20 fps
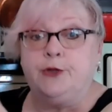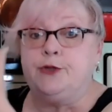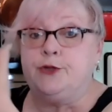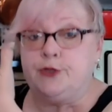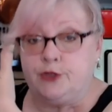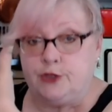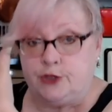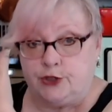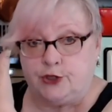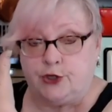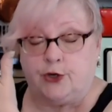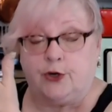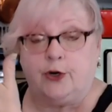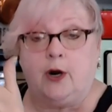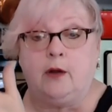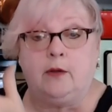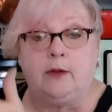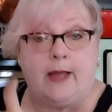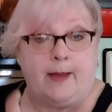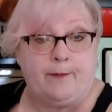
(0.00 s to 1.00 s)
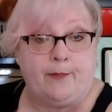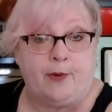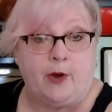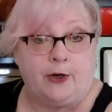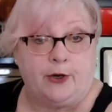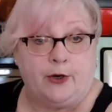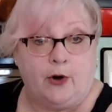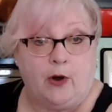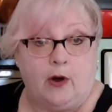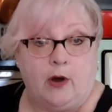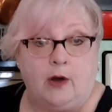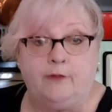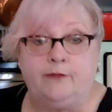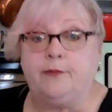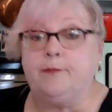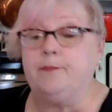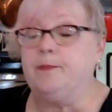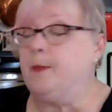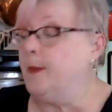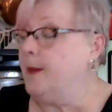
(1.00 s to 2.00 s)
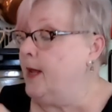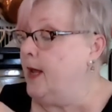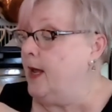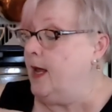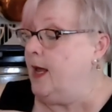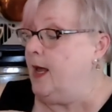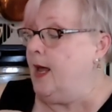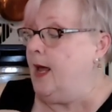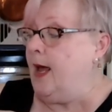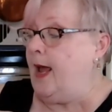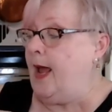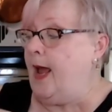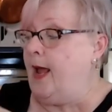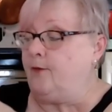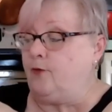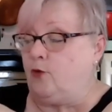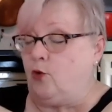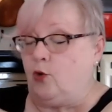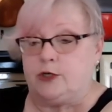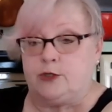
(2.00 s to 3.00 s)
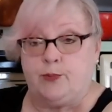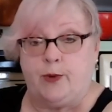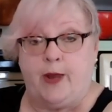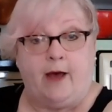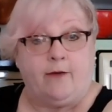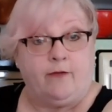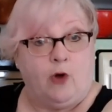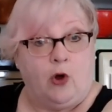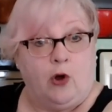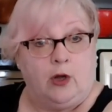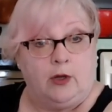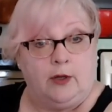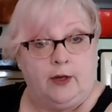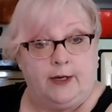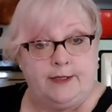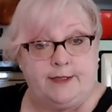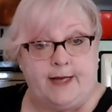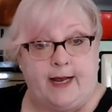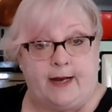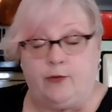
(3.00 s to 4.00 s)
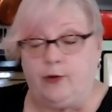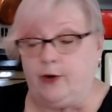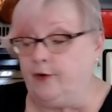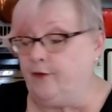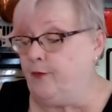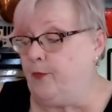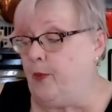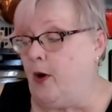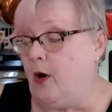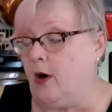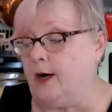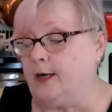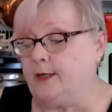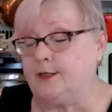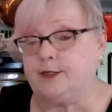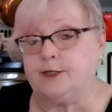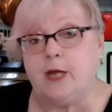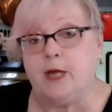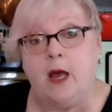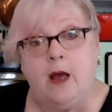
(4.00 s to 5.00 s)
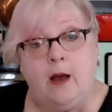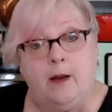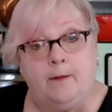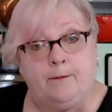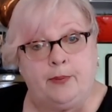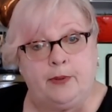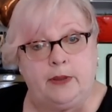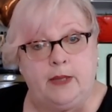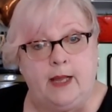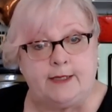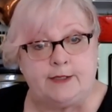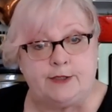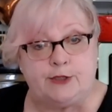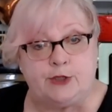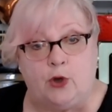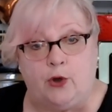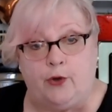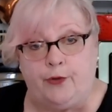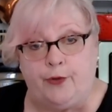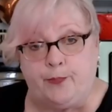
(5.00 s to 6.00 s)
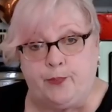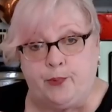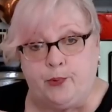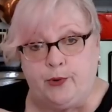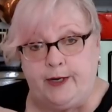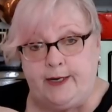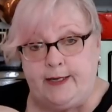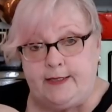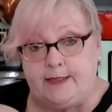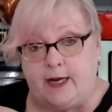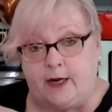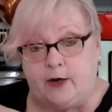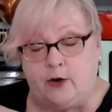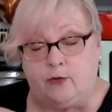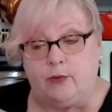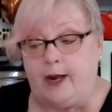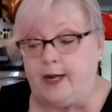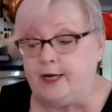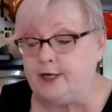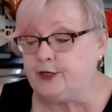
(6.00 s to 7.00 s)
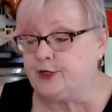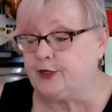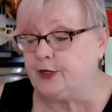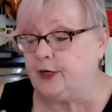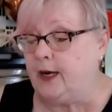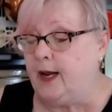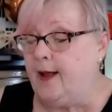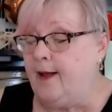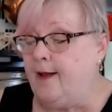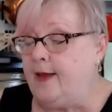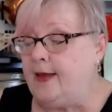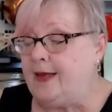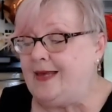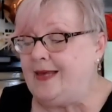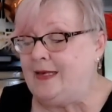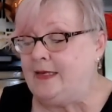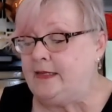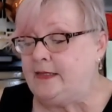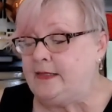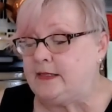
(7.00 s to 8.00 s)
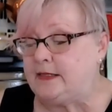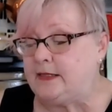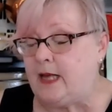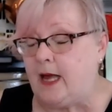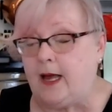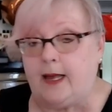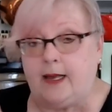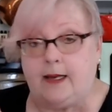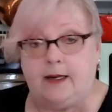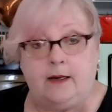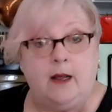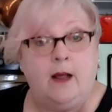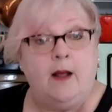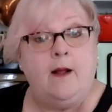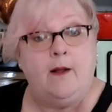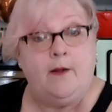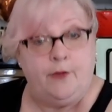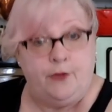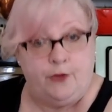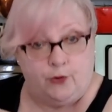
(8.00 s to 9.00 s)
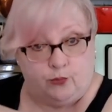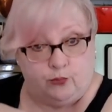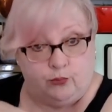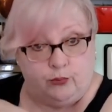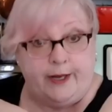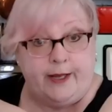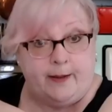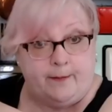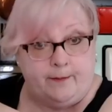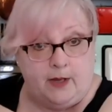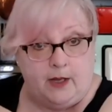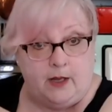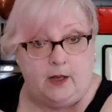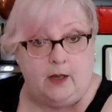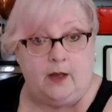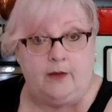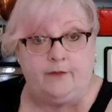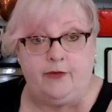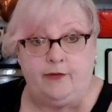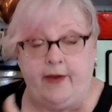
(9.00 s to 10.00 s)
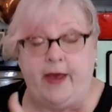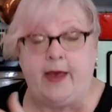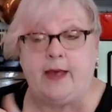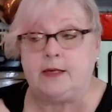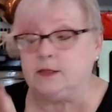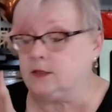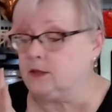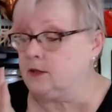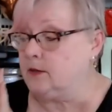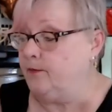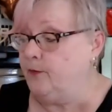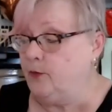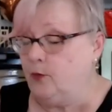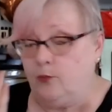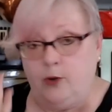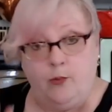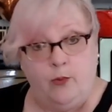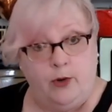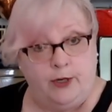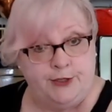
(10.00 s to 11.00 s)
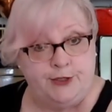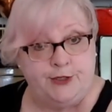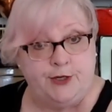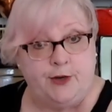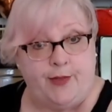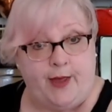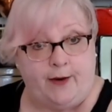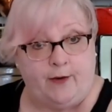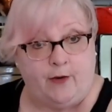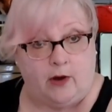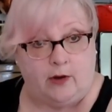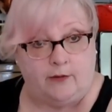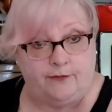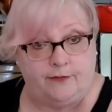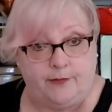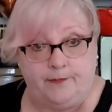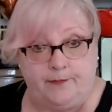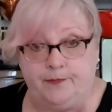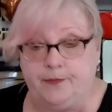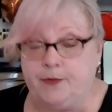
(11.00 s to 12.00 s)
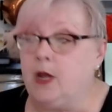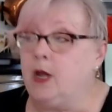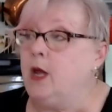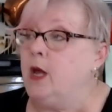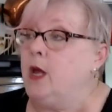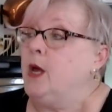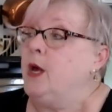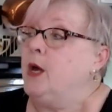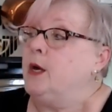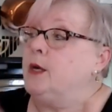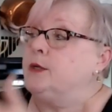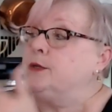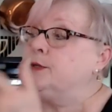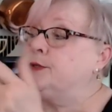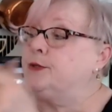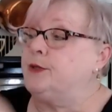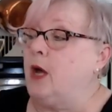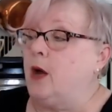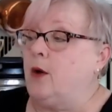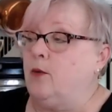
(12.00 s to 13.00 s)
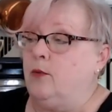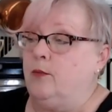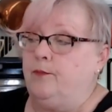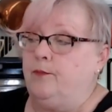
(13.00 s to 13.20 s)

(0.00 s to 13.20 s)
to turn our lamp on and off. And of course, we have all our decorative parts, plus all the pretty decoration inside the rim of the vase. And we want to show that off. So